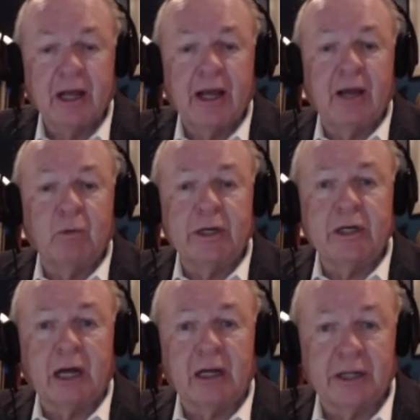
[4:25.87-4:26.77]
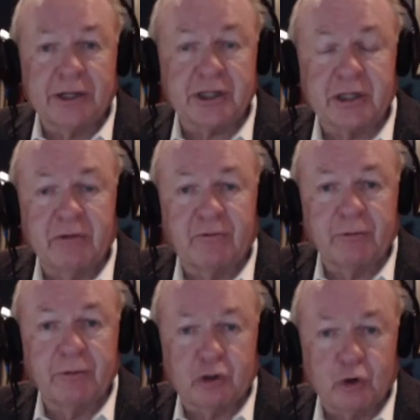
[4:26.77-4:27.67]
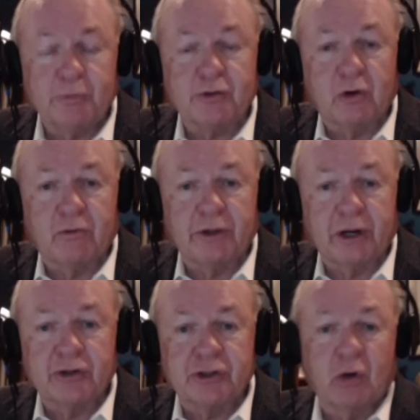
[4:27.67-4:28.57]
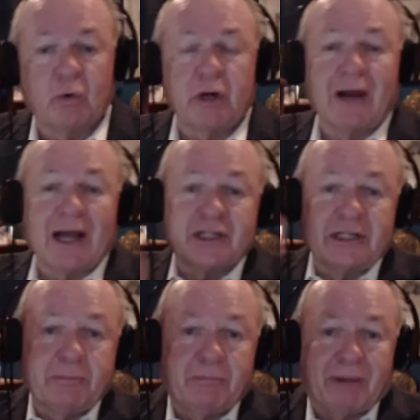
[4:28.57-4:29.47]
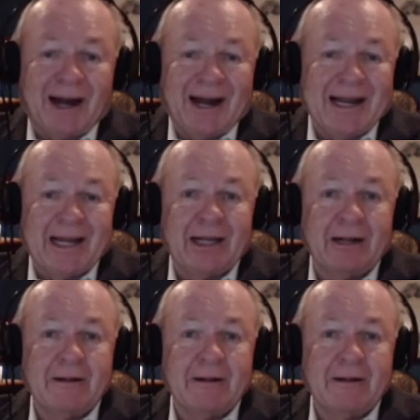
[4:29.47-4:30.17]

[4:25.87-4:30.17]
And we got lists in from the troops over there, so we're actually buying